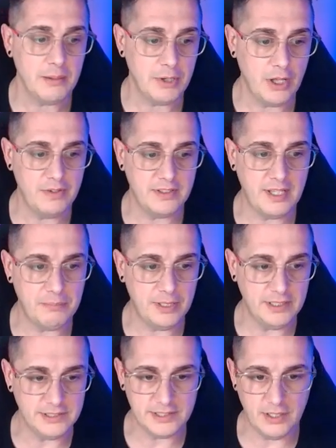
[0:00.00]
over to
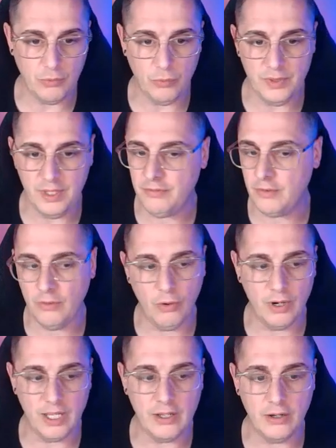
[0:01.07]
templates, they've
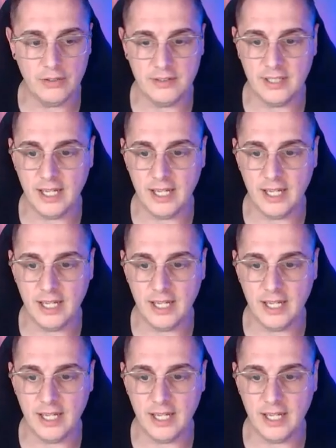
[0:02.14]
already got